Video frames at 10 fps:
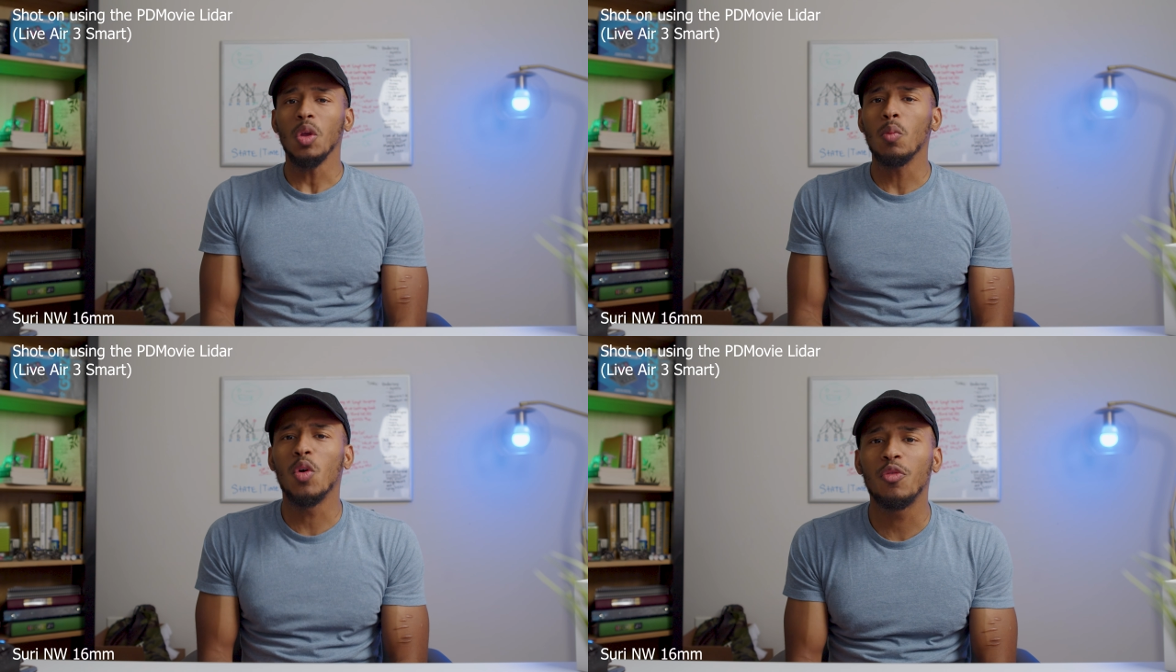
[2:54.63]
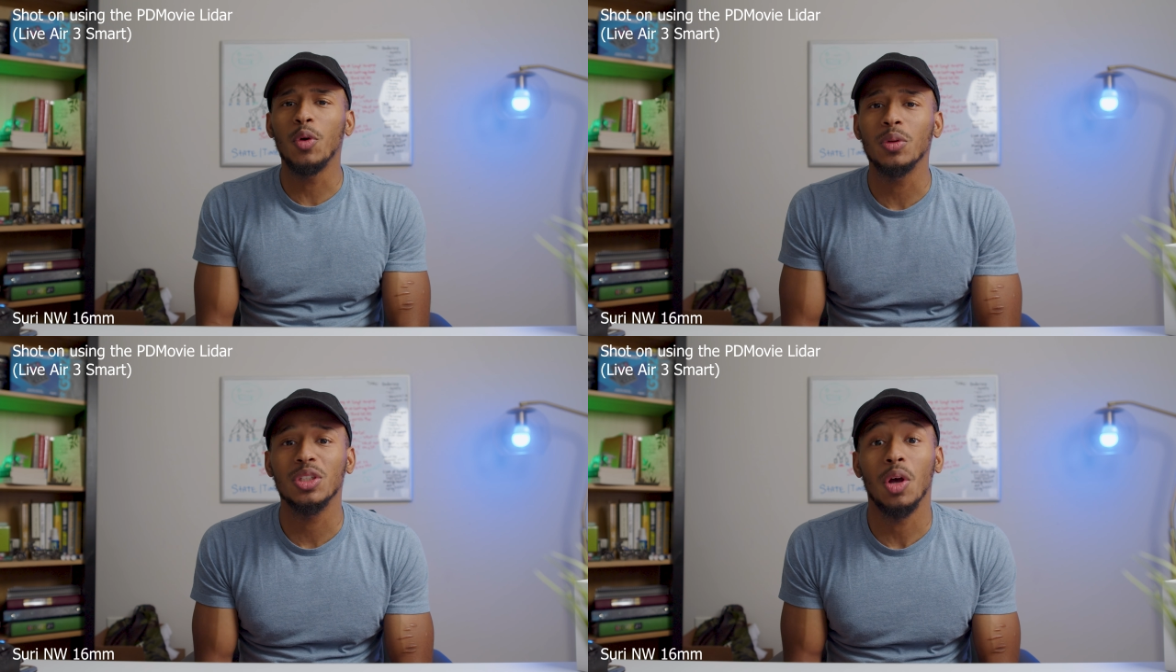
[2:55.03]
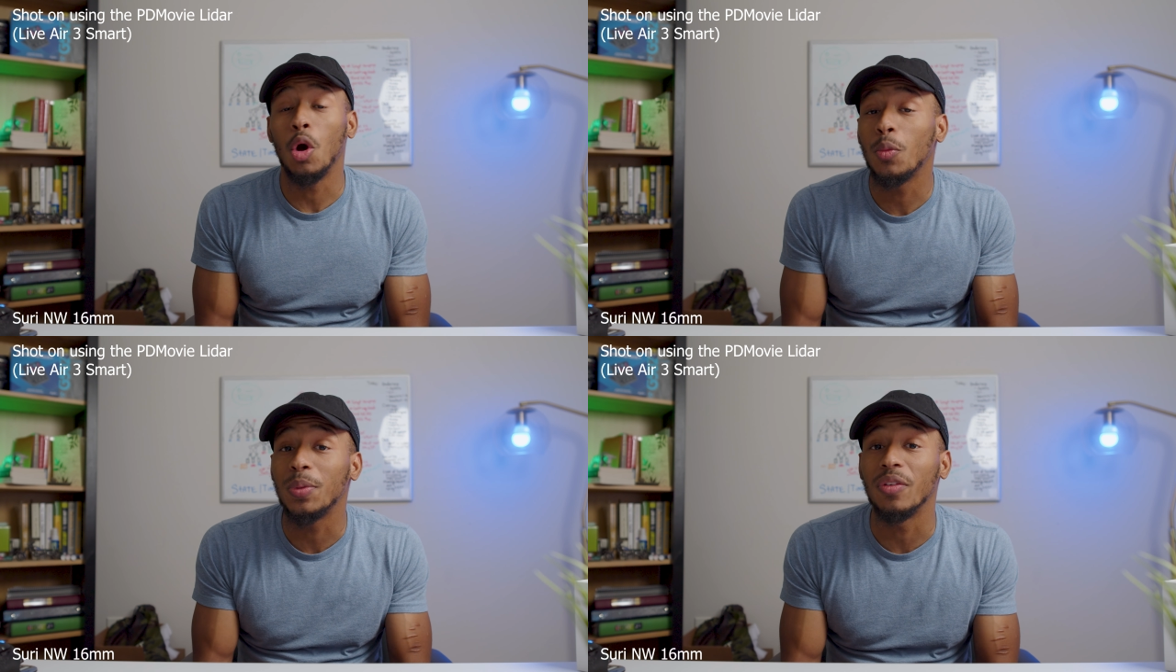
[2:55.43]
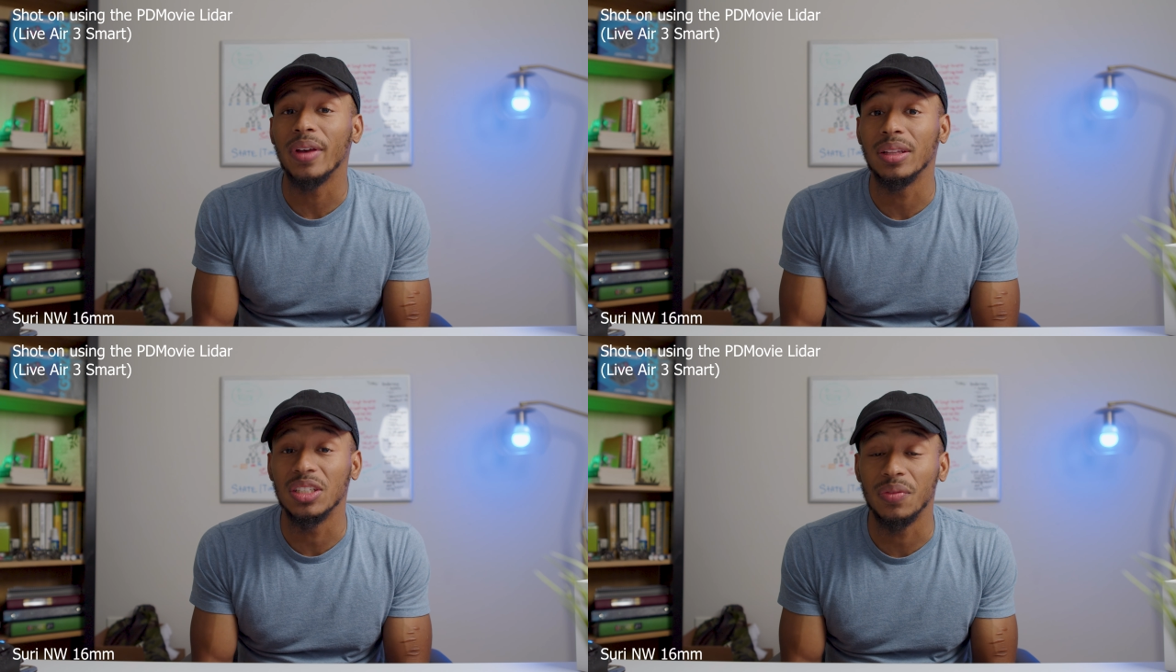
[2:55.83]
Well, folks, hope you
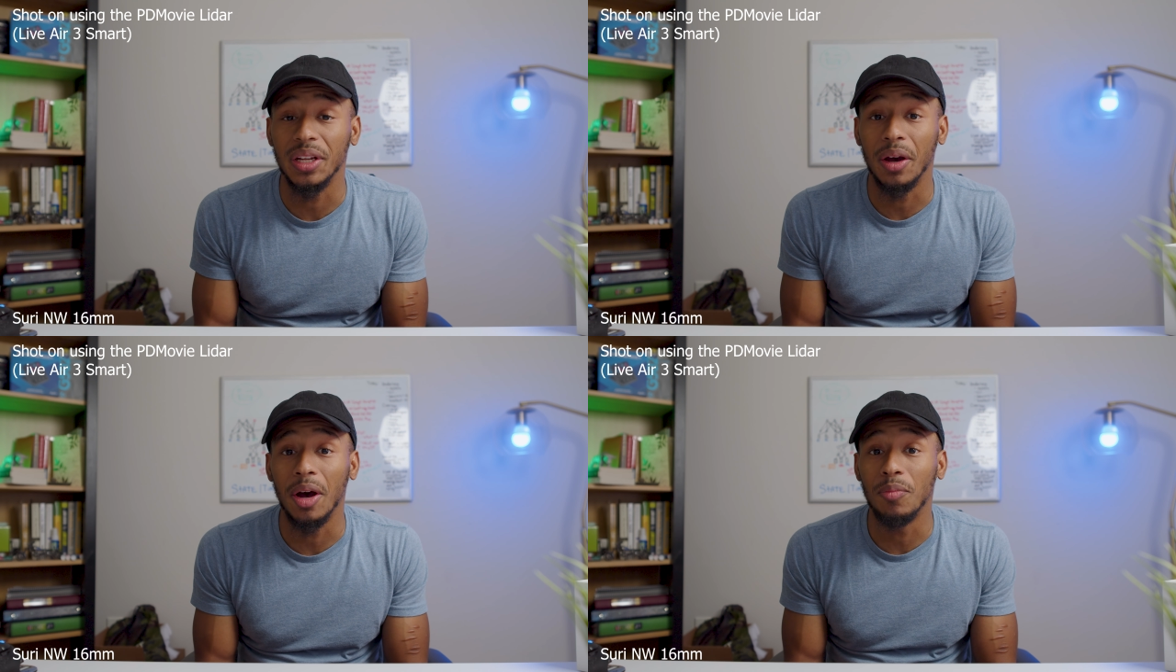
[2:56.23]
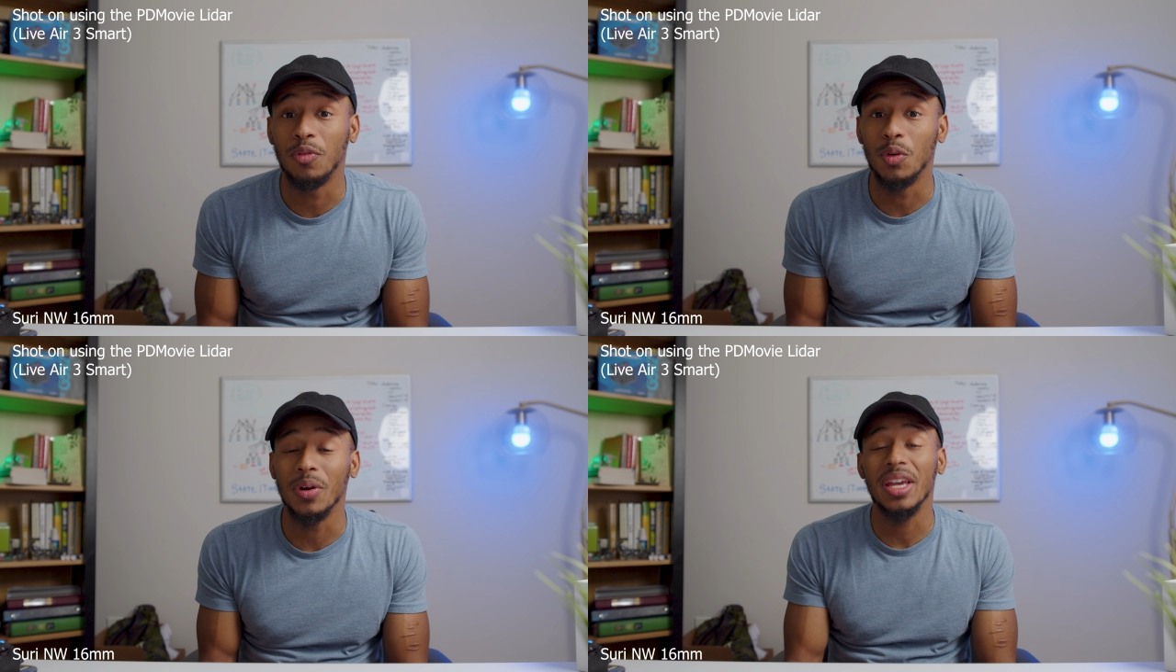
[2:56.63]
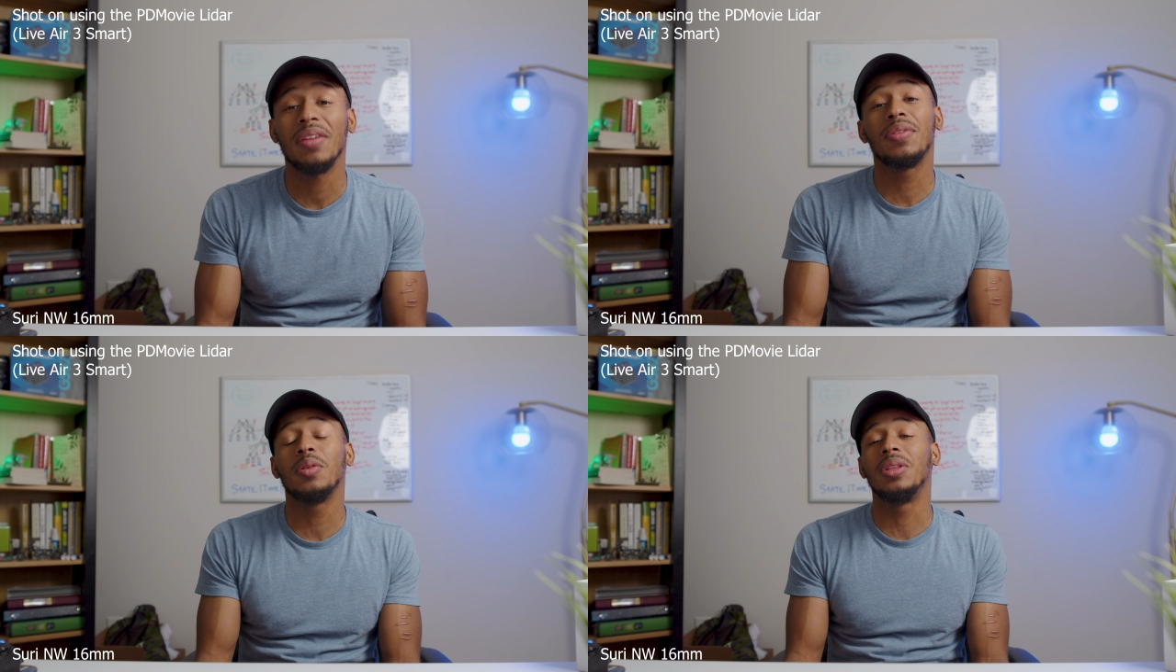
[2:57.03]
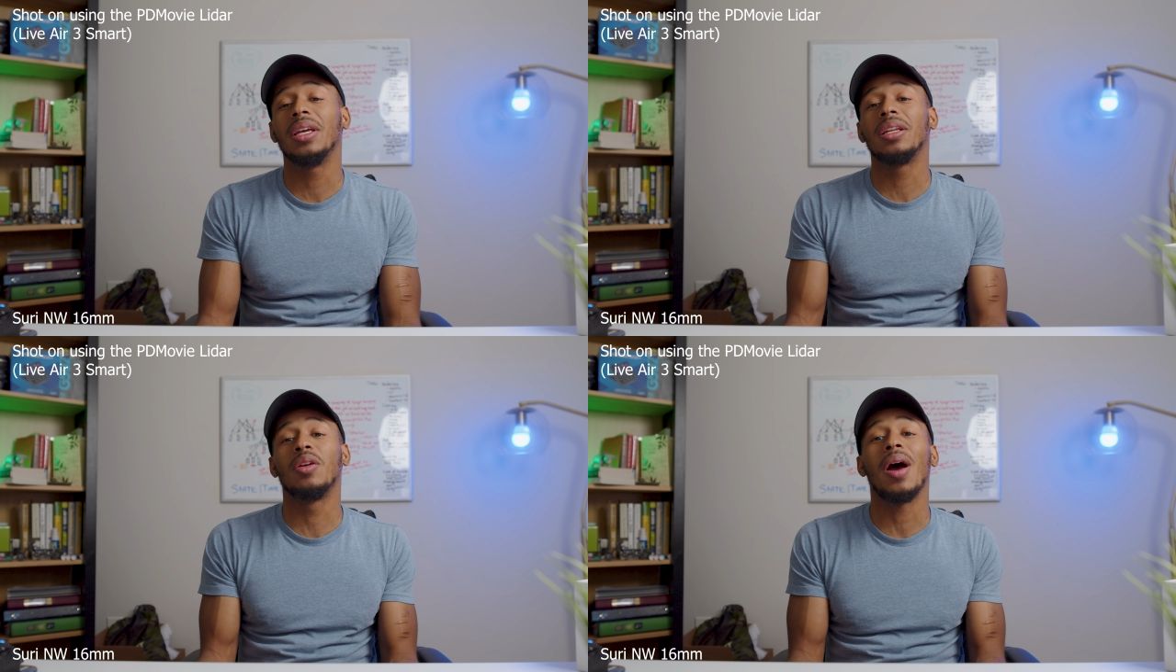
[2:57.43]
found this video helpful. If you
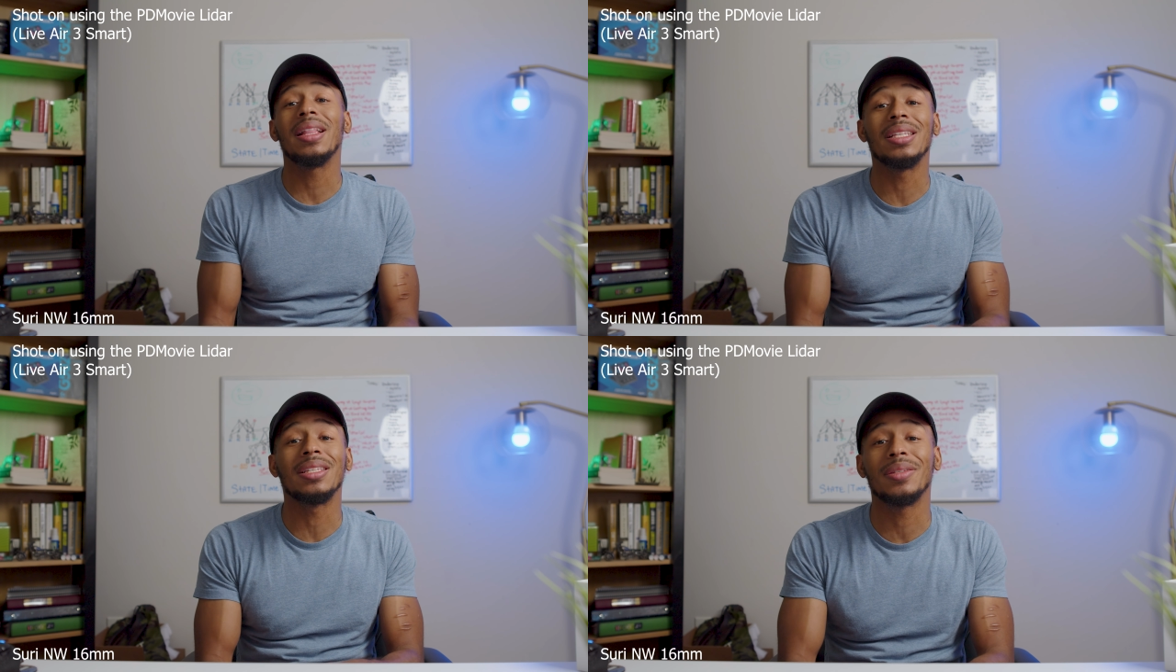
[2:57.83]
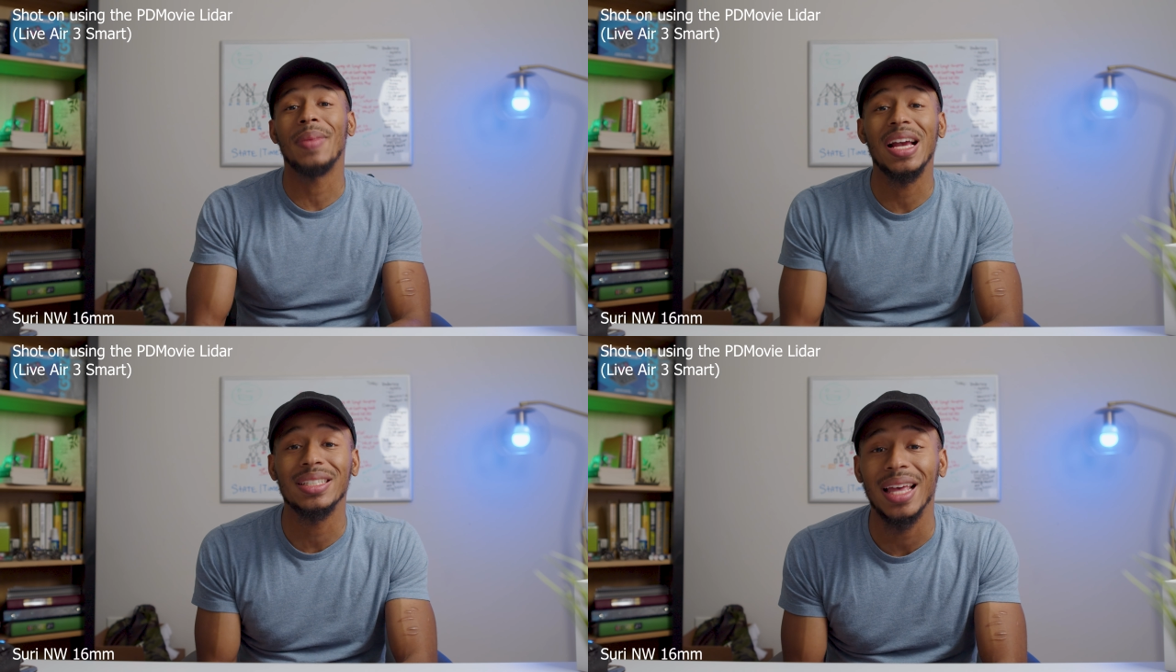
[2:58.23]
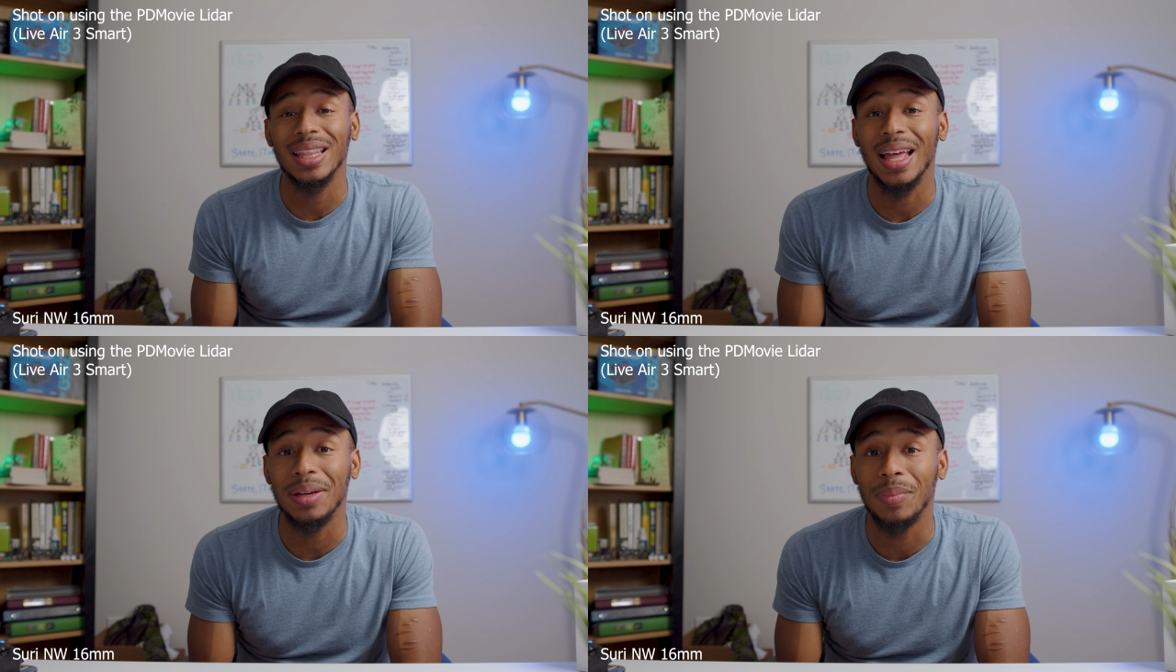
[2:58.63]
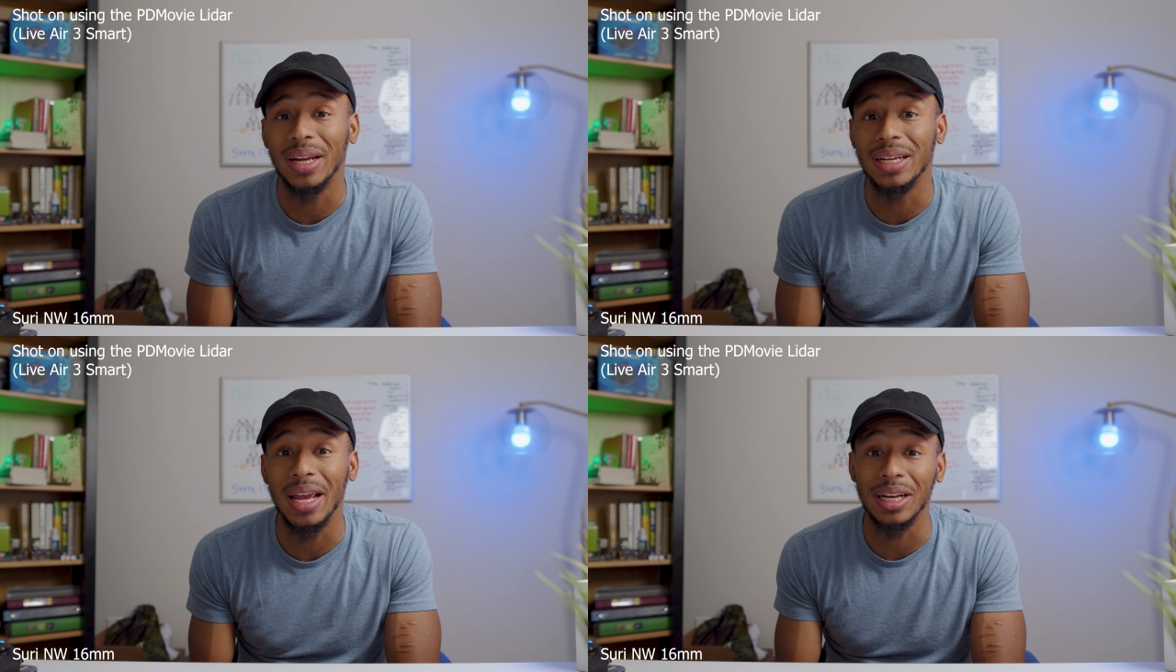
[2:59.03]
did, go ahead and smash that like
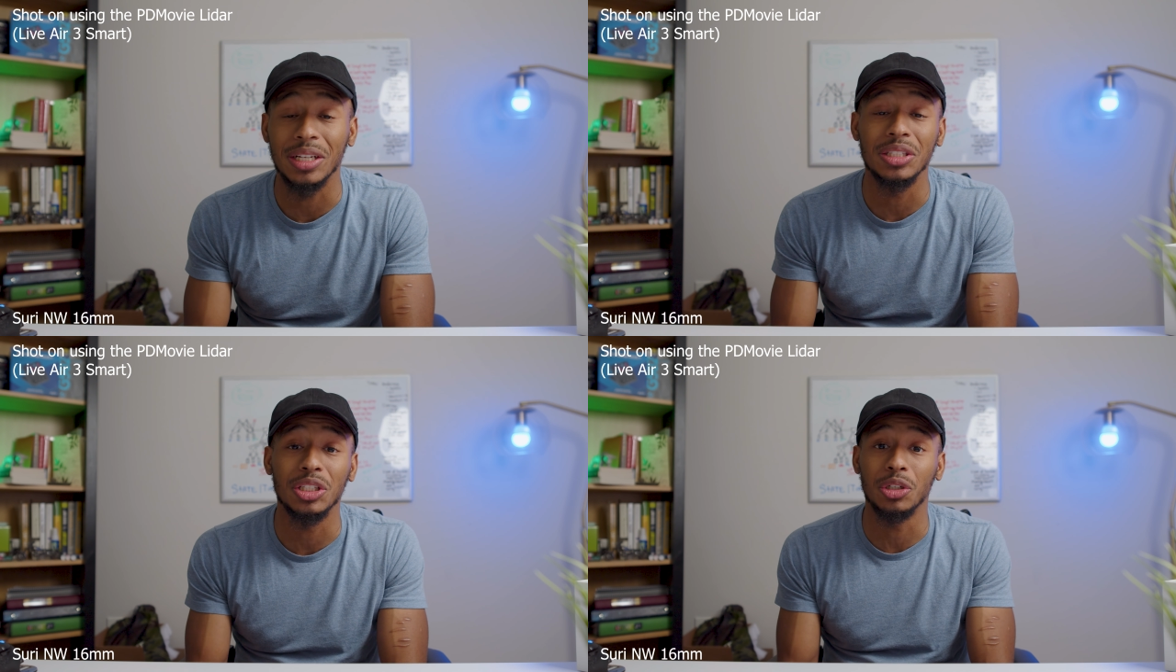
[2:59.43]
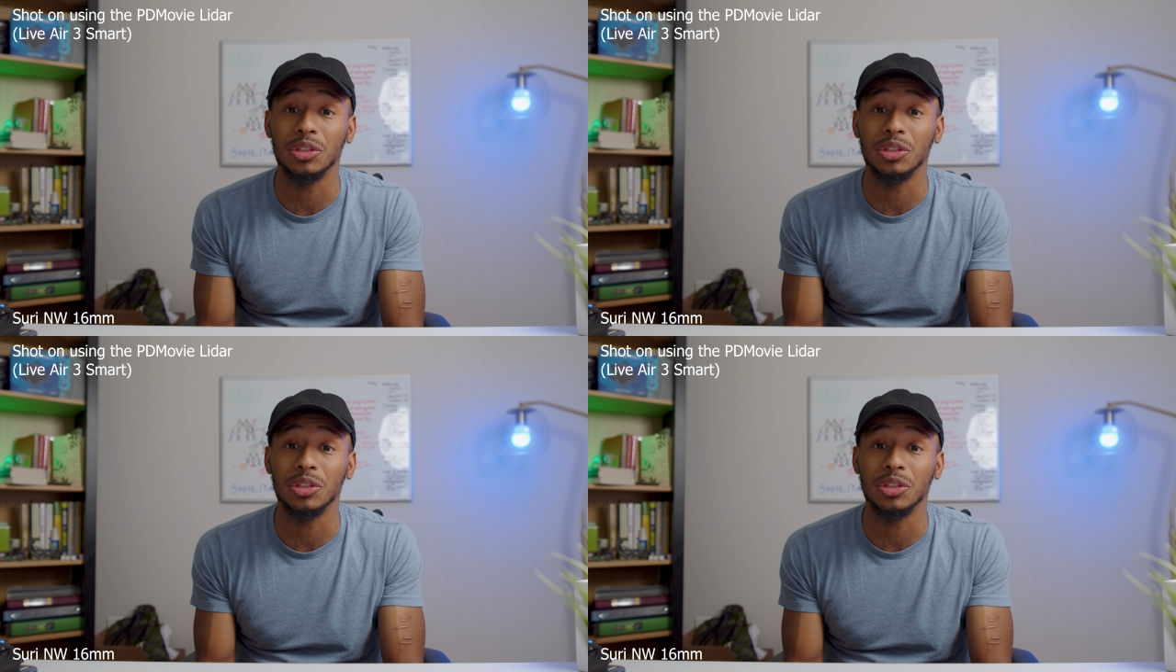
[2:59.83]
button and consider